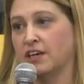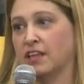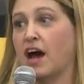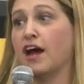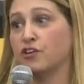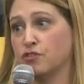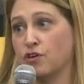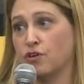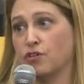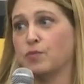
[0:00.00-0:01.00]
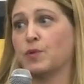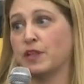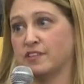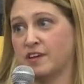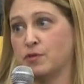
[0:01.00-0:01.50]
The higher you go, the more
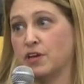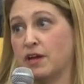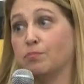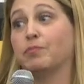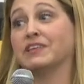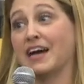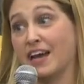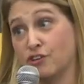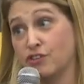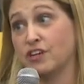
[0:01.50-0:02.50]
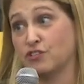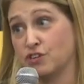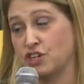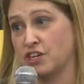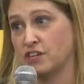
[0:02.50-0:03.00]
waitlist time you get, but the higher your entry
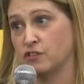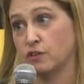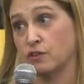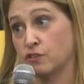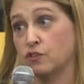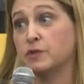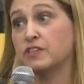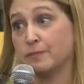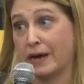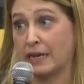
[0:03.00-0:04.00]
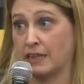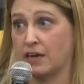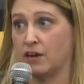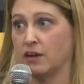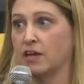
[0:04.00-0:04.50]
G is. So there's a sweet spot in
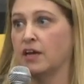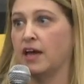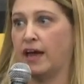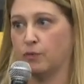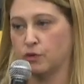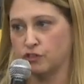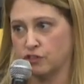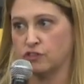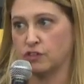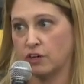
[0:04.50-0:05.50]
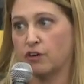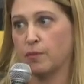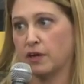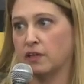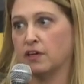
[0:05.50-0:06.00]
there, and we're just
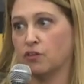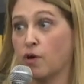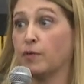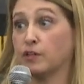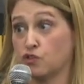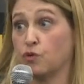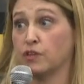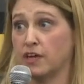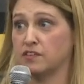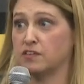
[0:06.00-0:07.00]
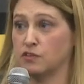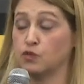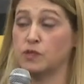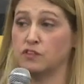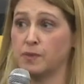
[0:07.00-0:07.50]
incrementally growing toward that
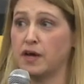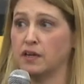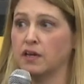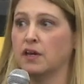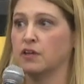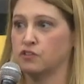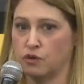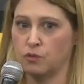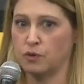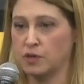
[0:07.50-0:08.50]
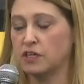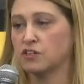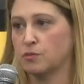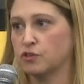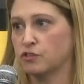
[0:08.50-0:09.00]
sweet spot. So when we get to
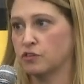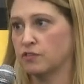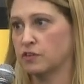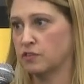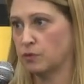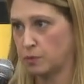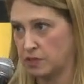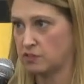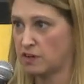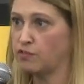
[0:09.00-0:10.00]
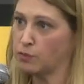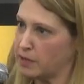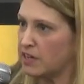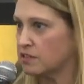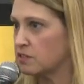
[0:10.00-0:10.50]
commercial service, it will be several
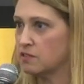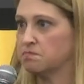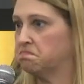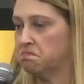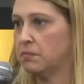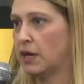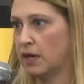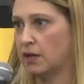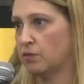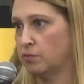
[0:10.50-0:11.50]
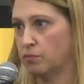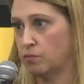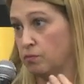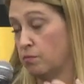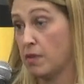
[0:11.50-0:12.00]
minutes. Uh,
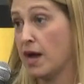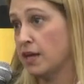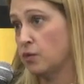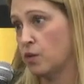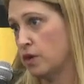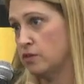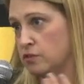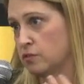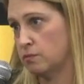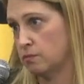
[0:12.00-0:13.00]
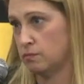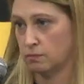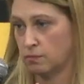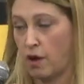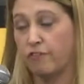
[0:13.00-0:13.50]
mine was
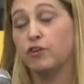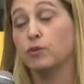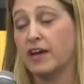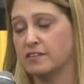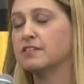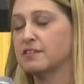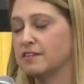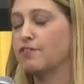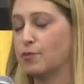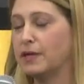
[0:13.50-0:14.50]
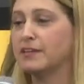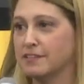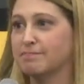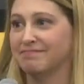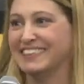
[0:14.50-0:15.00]
a few less than several minutes.